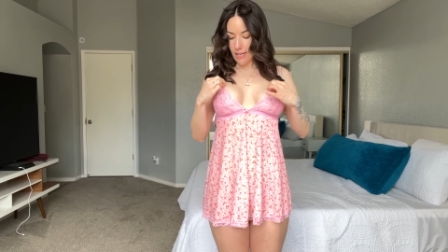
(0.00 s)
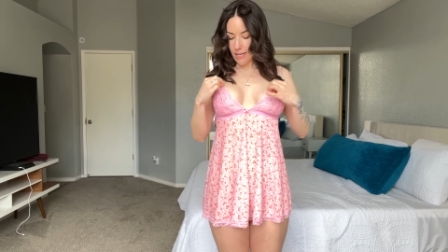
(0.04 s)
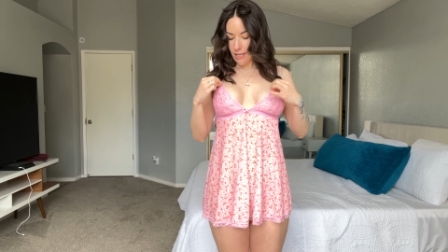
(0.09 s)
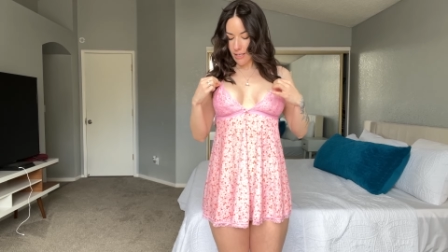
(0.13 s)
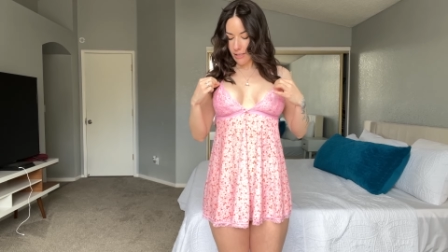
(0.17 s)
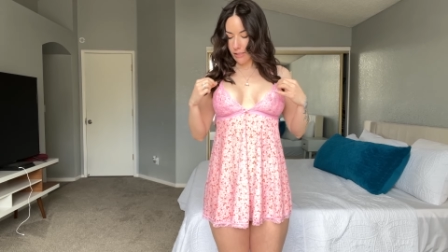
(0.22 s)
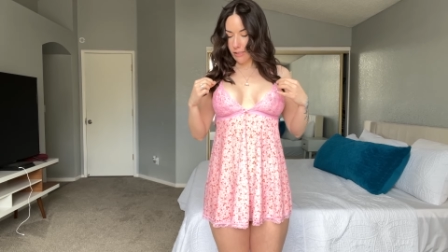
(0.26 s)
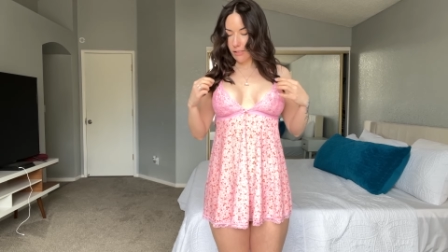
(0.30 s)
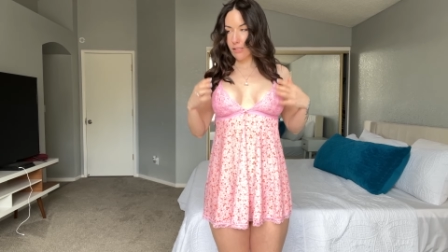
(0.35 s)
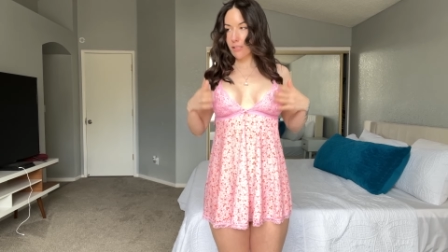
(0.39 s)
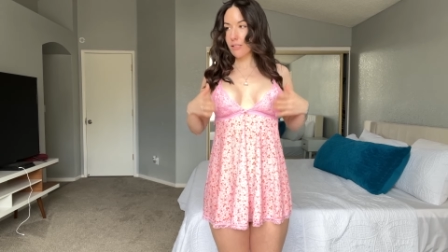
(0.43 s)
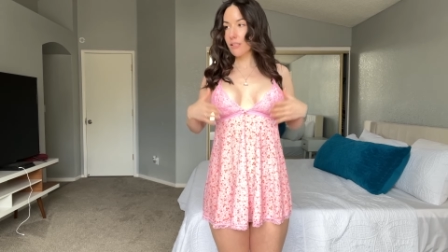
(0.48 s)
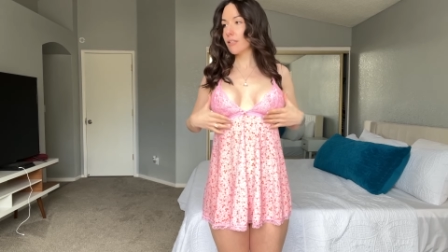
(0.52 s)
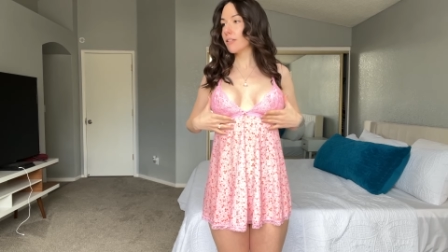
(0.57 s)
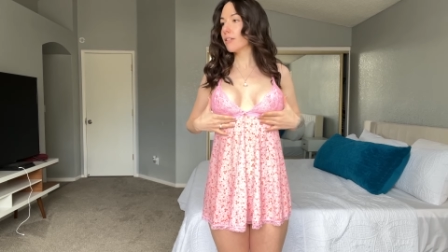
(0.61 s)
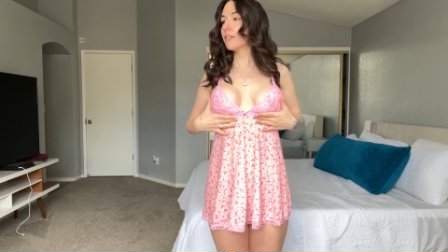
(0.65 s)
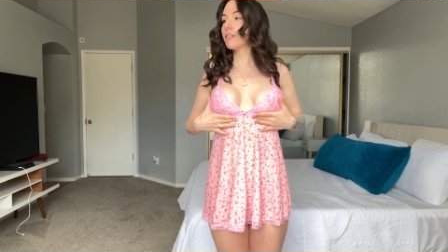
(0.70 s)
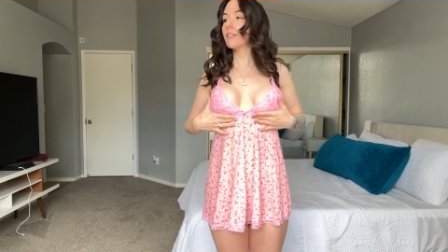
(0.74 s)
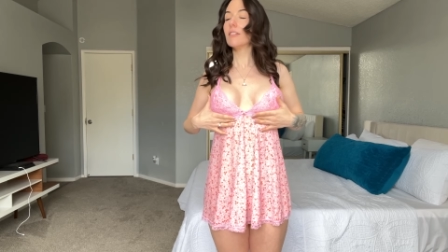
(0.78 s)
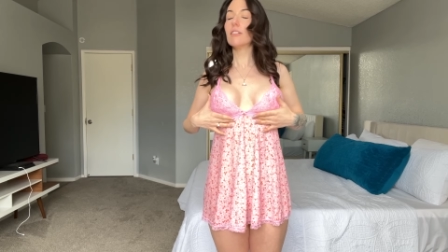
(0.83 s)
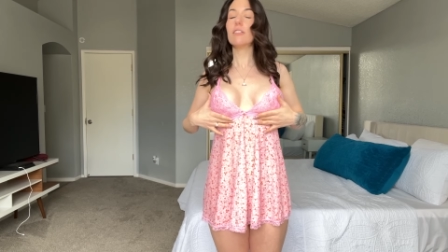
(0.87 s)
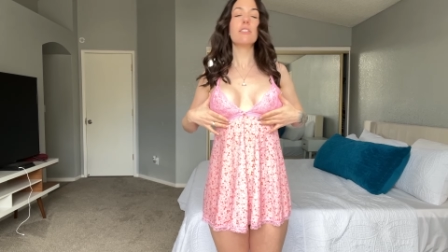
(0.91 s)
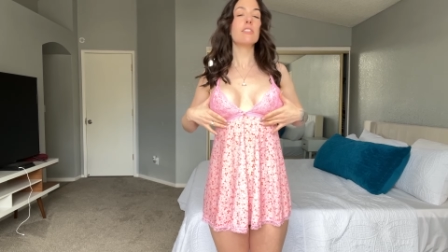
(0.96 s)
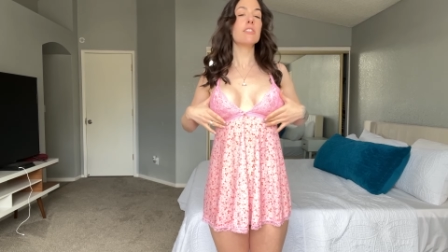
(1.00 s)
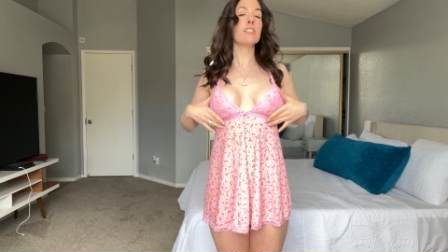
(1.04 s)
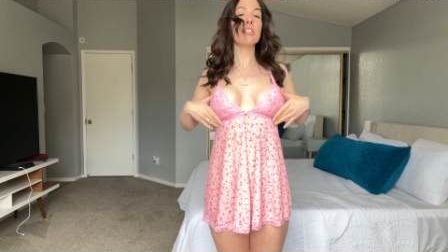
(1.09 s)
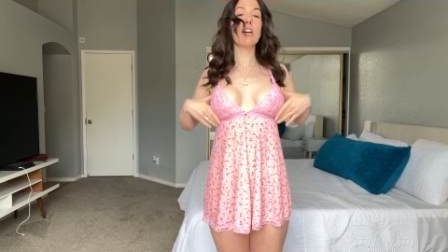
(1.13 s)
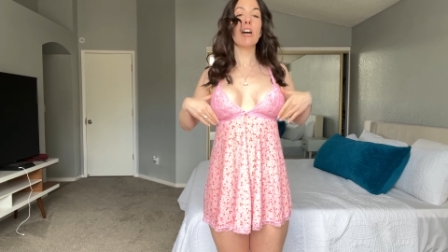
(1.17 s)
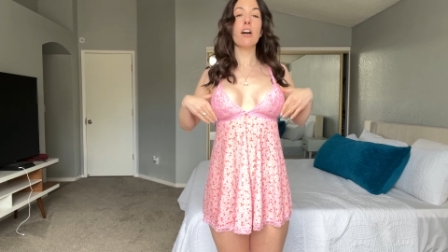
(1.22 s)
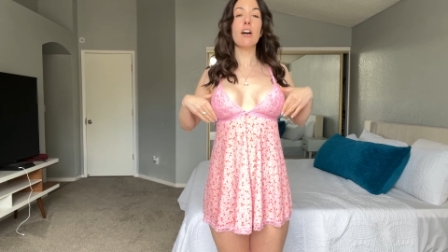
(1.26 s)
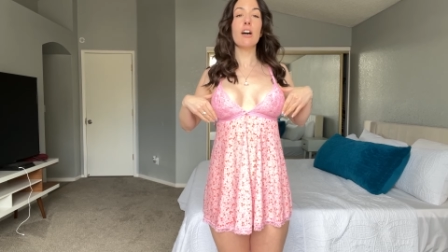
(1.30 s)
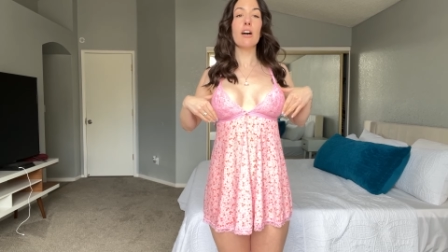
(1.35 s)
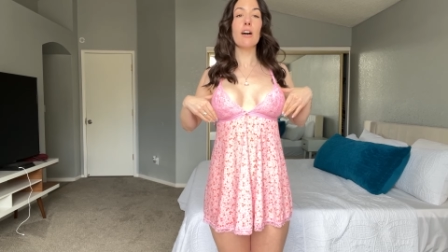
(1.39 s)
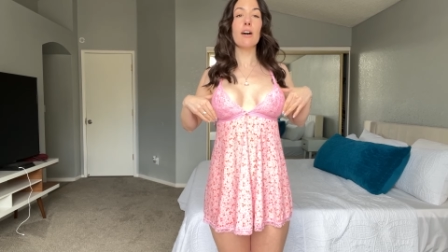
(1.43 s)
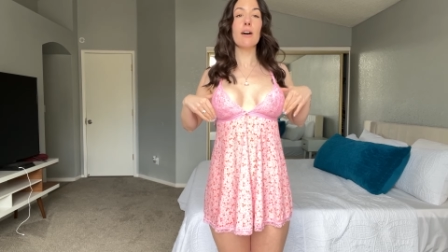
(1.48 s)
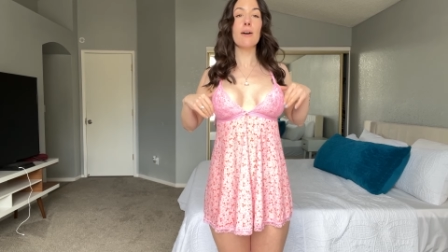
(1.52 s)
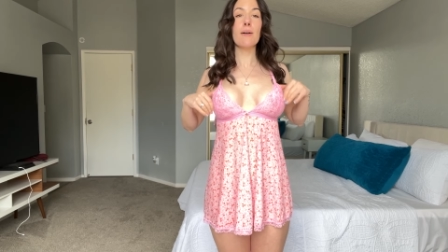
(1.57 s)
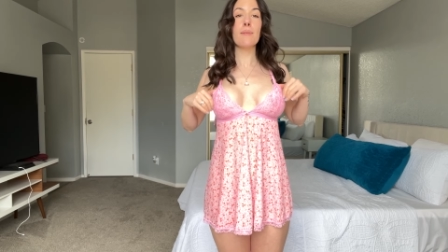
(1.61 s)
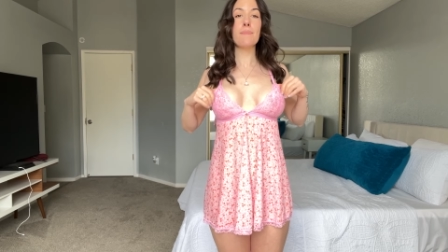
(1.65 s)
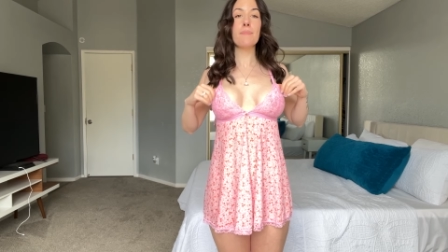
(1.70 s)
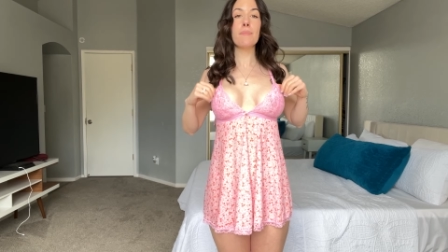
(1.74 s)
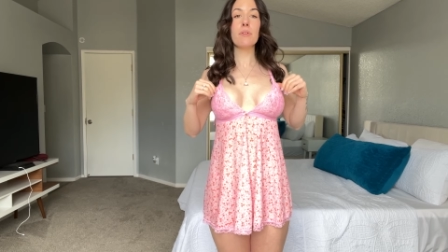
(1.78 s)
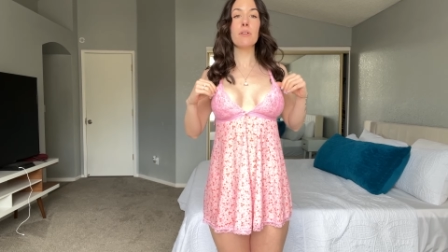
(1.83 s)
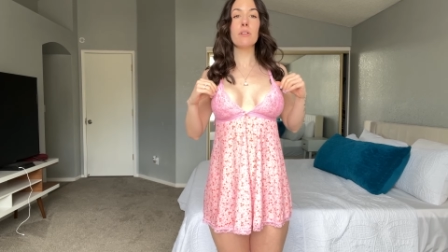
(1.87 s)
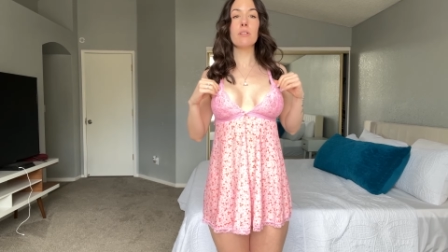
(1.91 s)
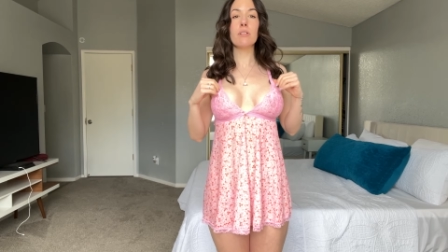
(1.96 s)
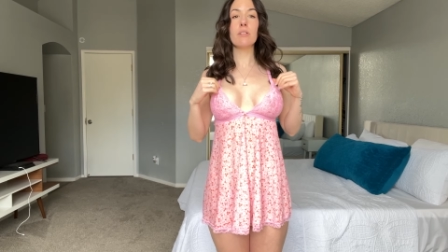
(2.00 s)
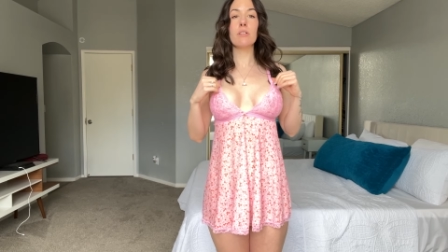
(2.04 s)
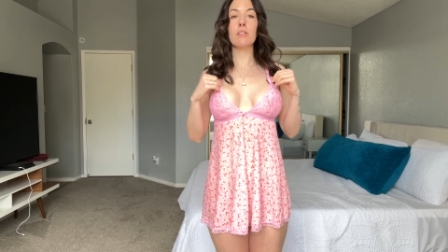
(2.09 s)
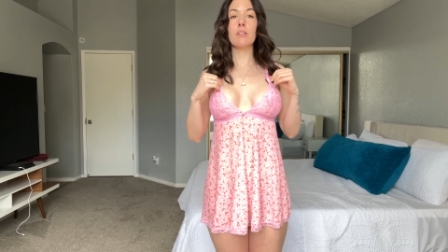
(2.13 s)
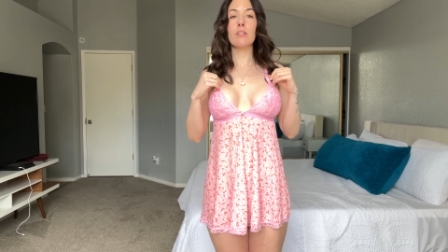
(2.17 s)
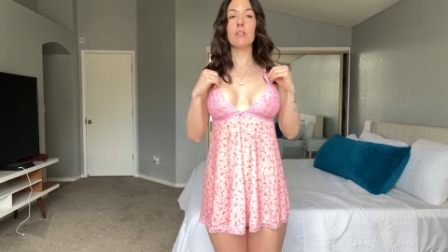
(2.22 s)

laced top,